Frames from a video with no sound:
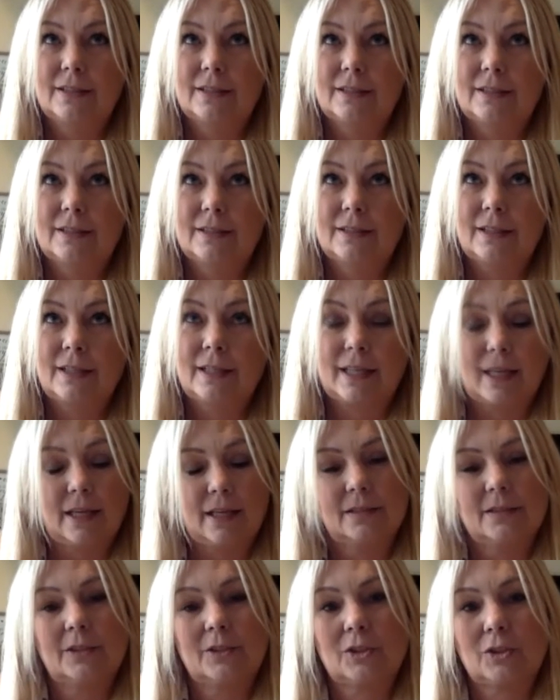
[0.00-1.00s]
I can't
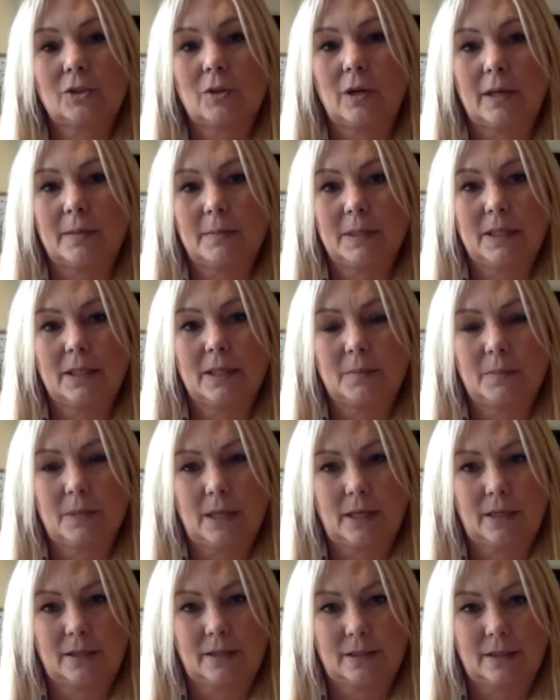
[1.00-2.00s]
describe the
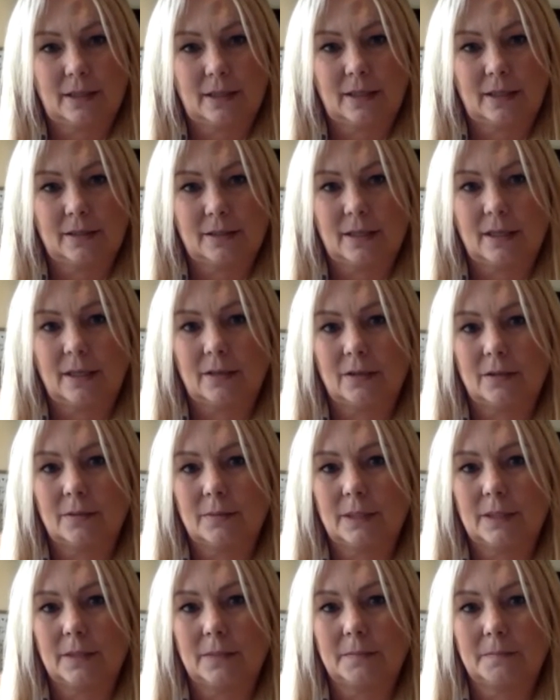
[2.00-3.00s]
impact that has had on me.